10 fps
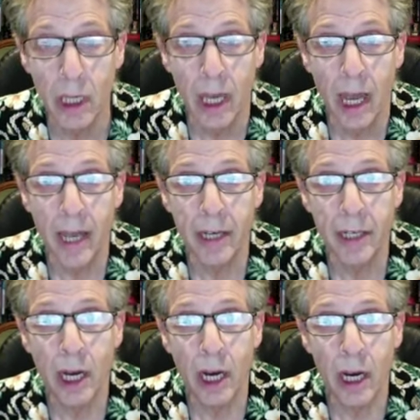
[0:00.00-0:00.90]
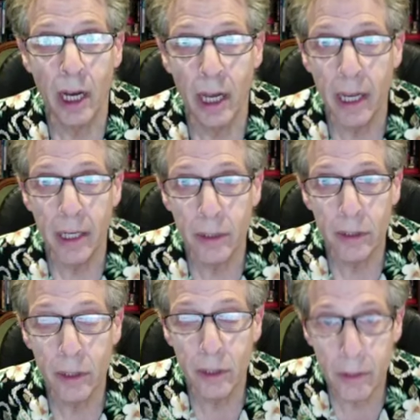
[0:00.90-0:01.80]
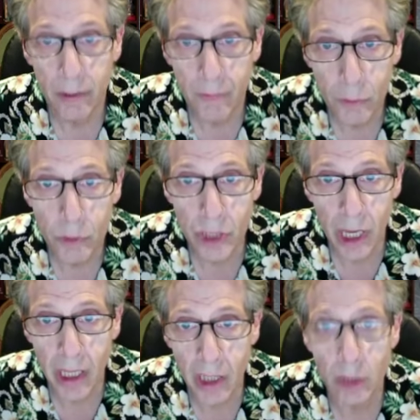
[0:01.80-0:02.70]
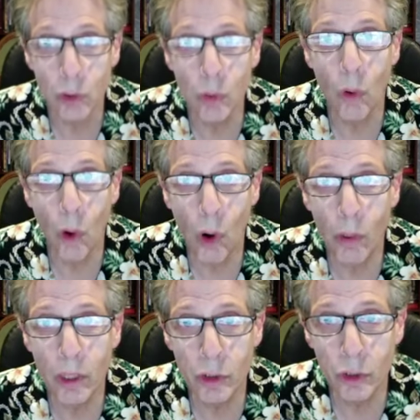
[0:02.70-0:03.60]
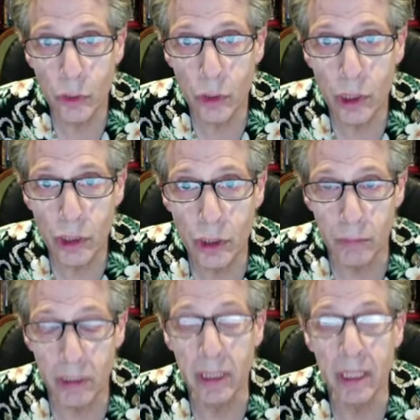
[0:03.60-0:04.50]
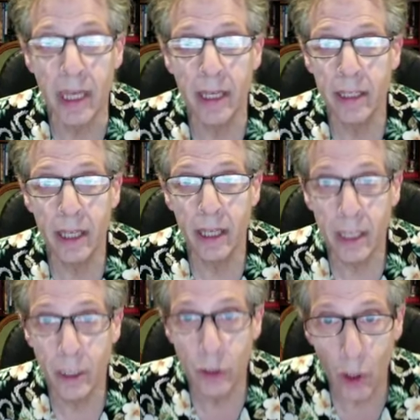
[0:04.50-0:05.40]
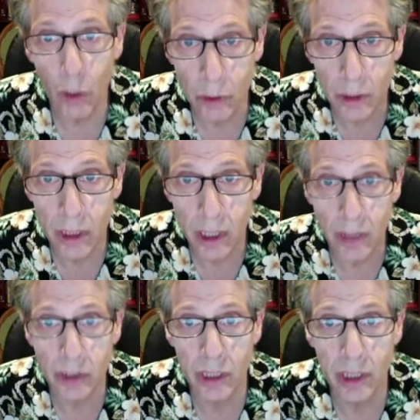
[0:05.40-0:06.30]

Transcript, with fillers: and uh, and if you say you always do this to me and, and they don't, that's an